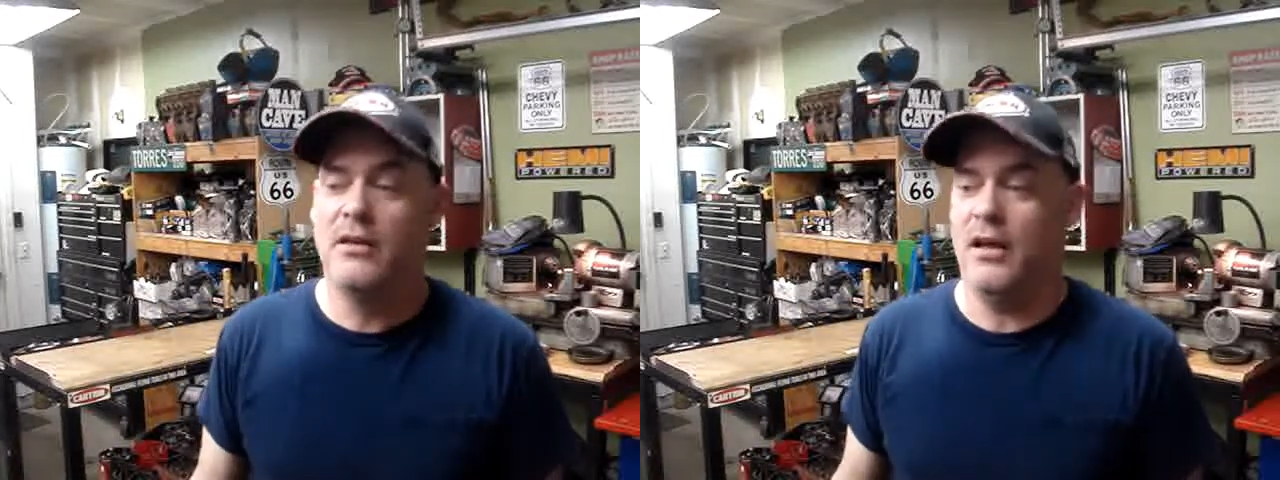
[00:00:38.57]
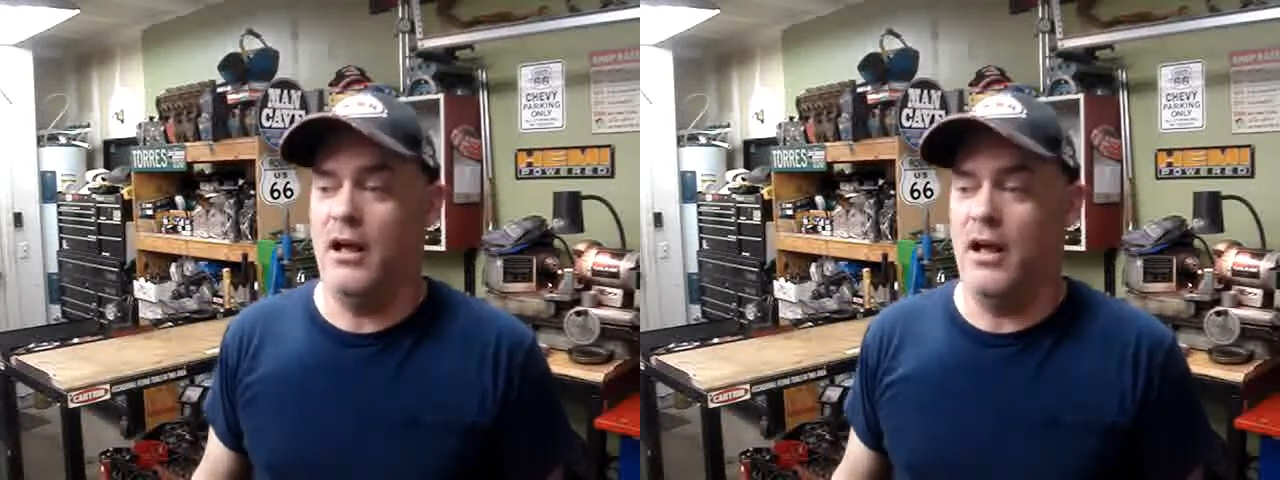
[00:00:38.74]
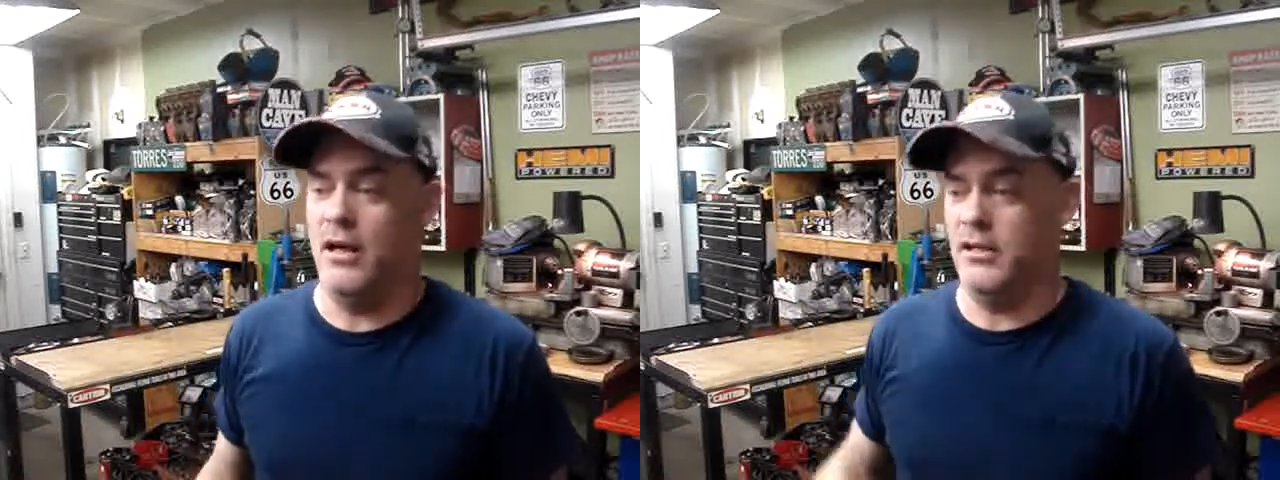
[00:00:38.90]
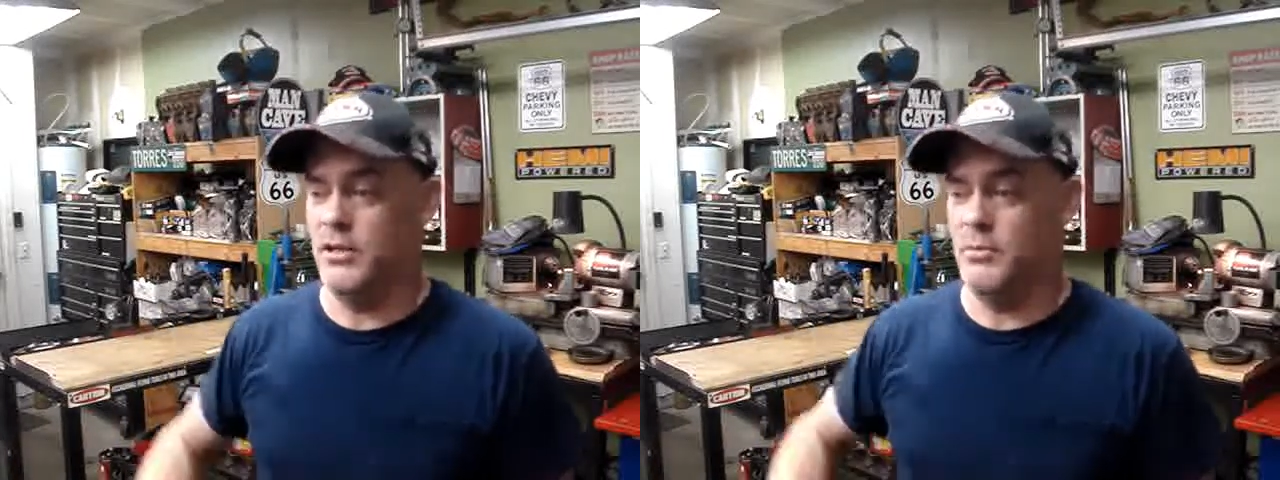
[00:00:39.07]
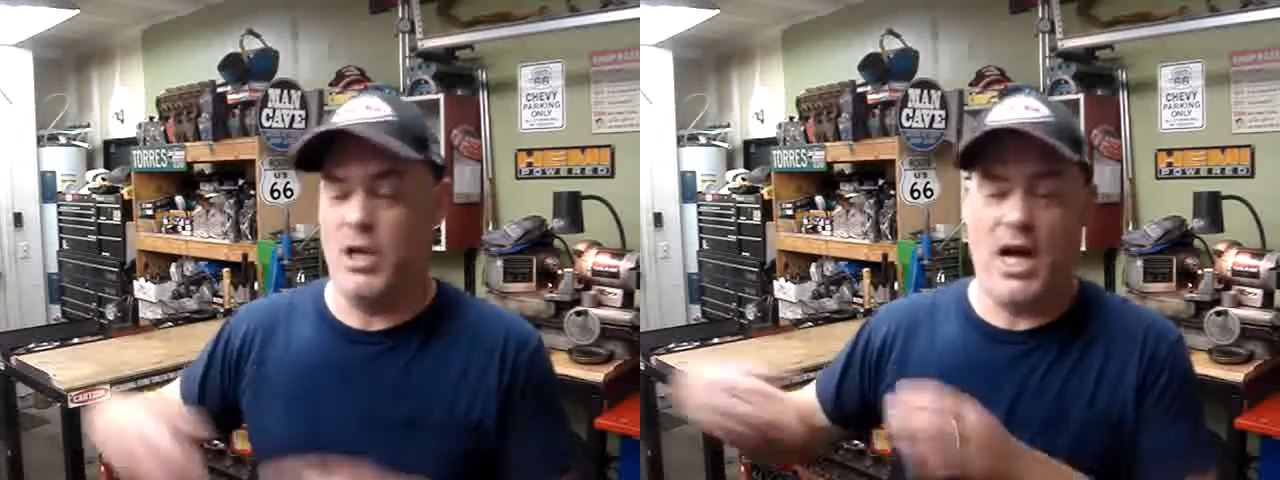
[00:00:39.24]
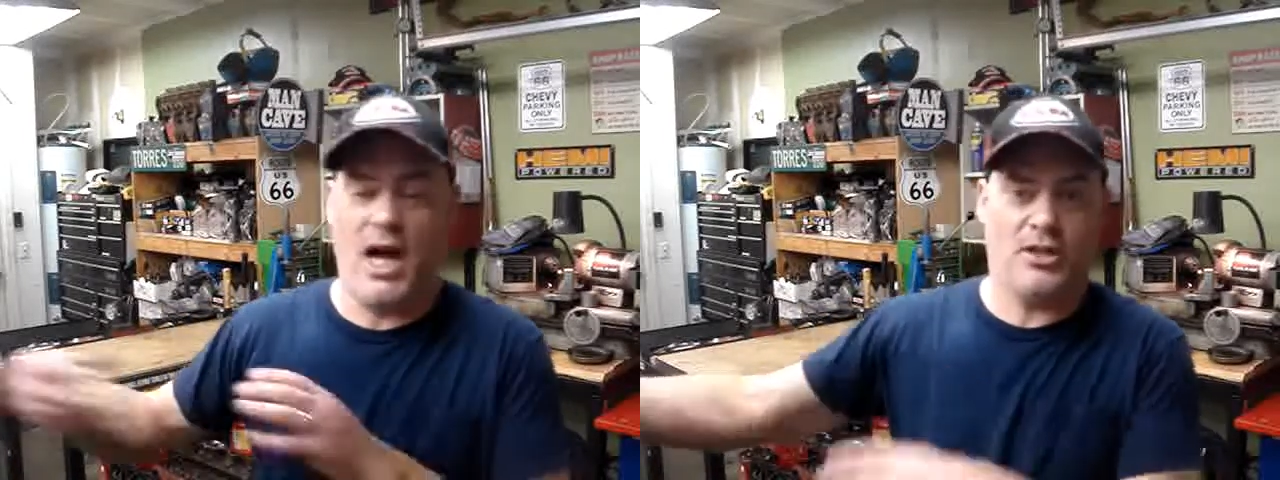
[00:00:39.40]
The
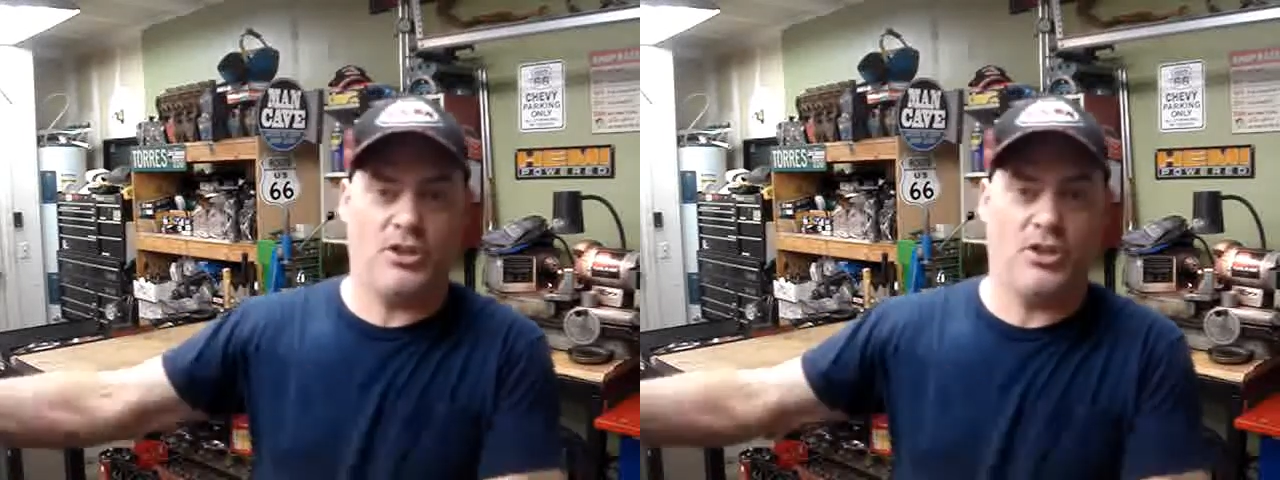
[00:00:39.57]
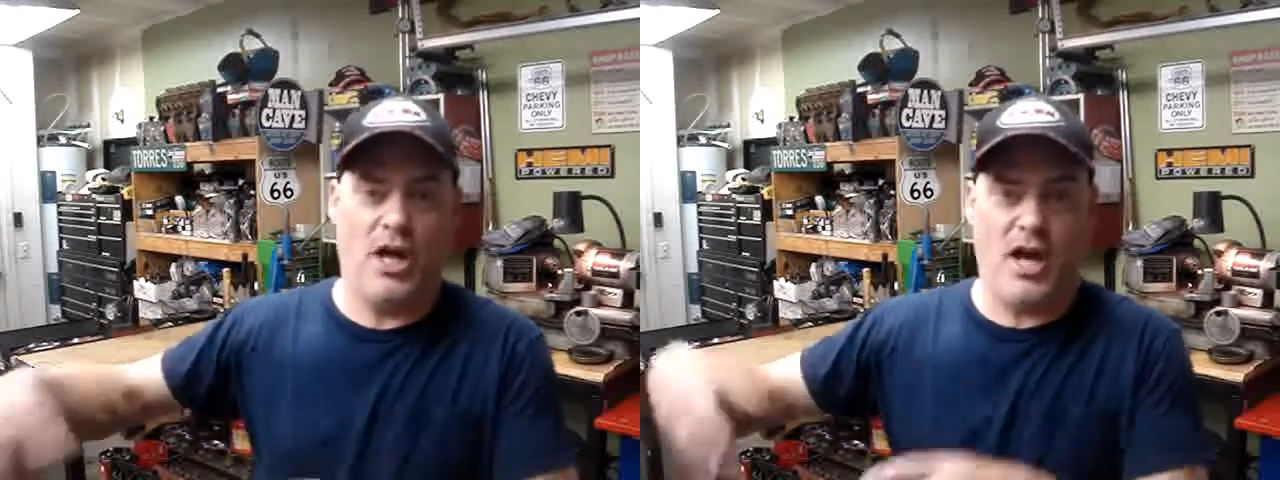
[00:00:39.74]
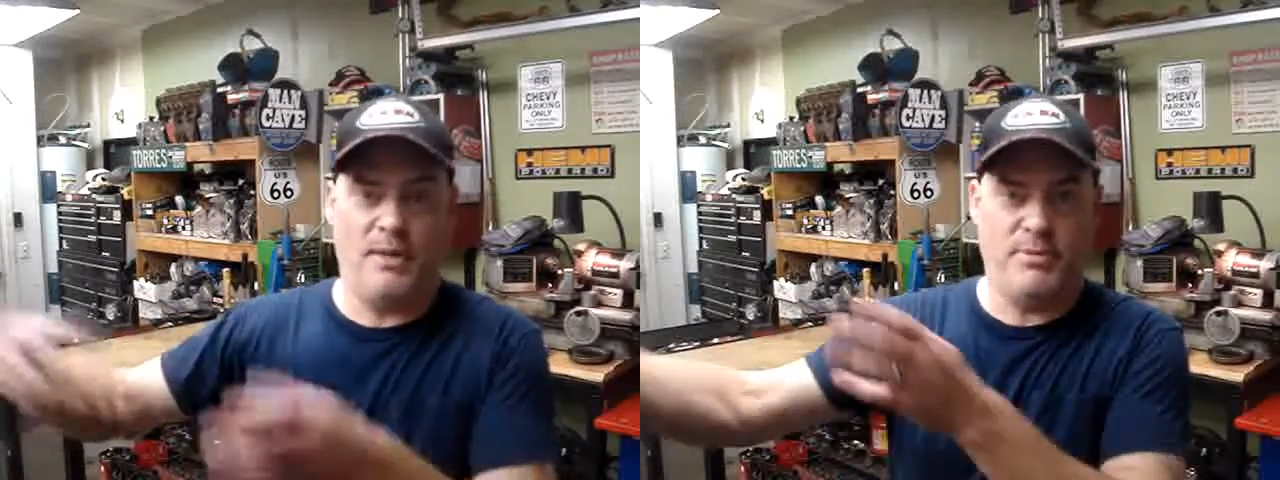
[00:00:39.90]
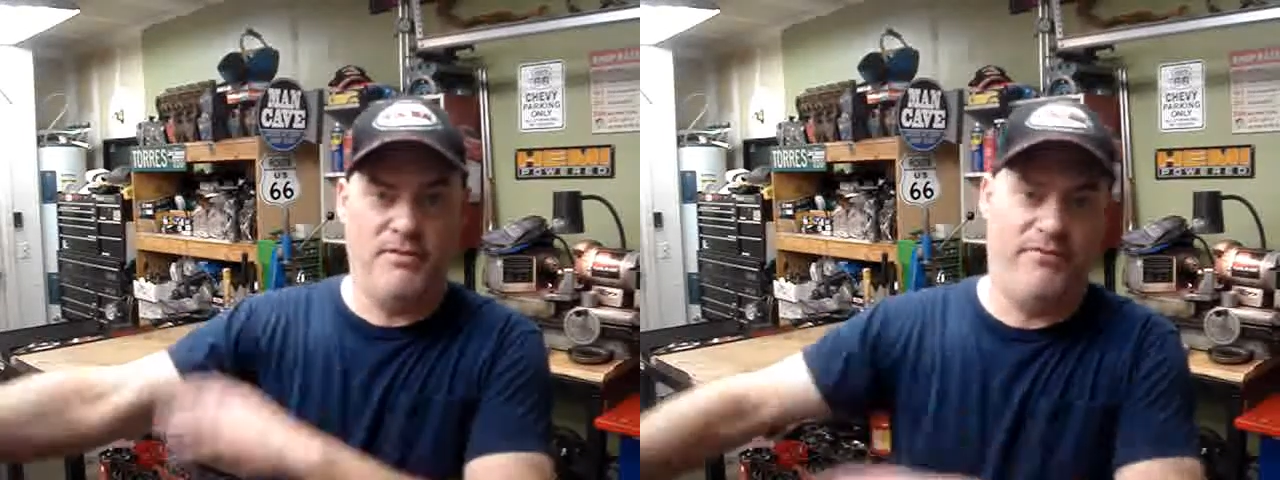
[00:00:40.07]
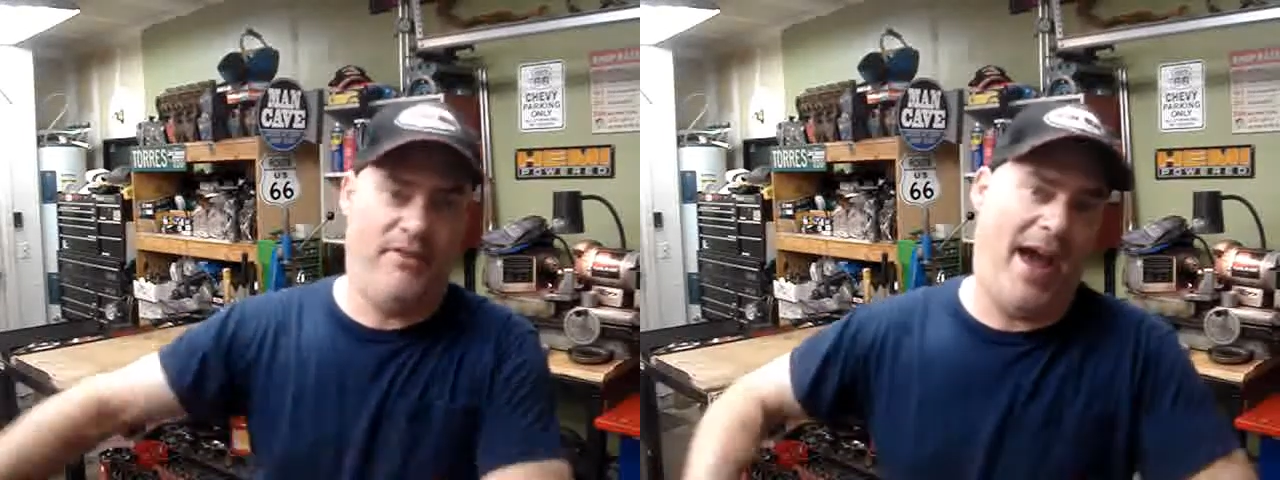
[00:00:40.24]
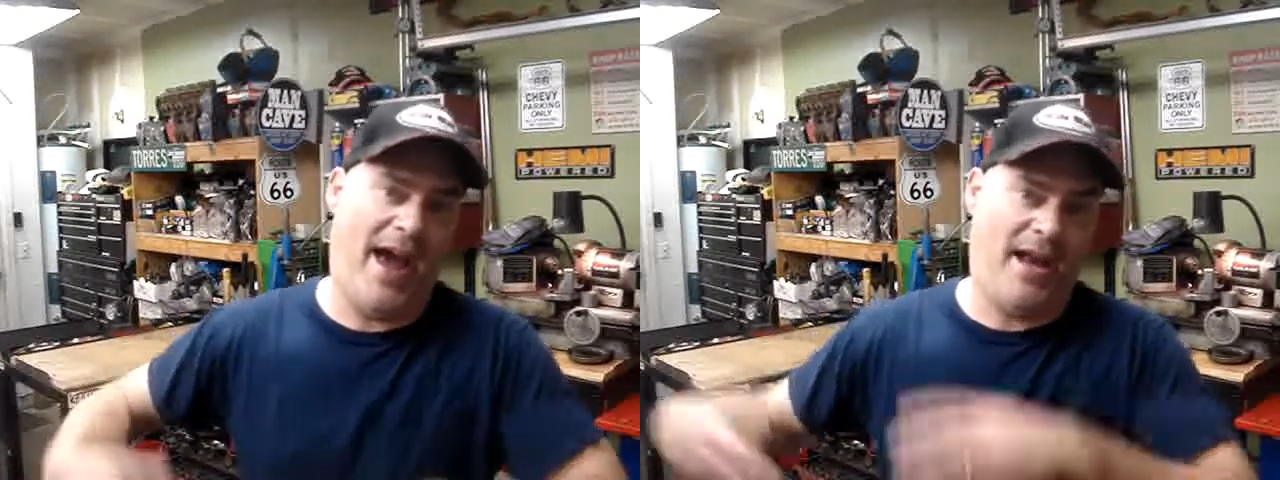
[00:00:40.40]
block shop and the
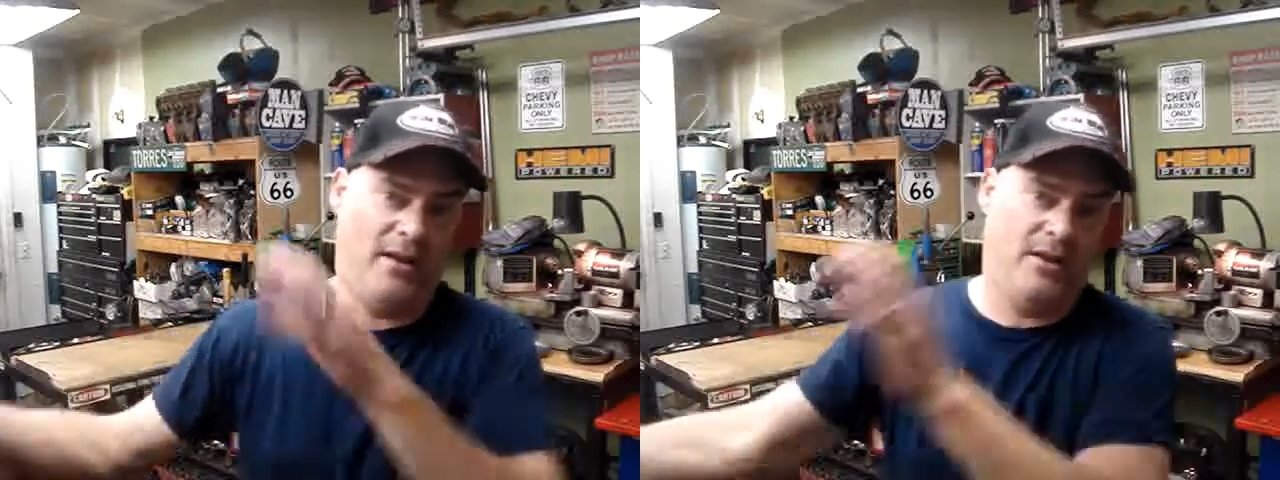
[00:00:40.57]
vat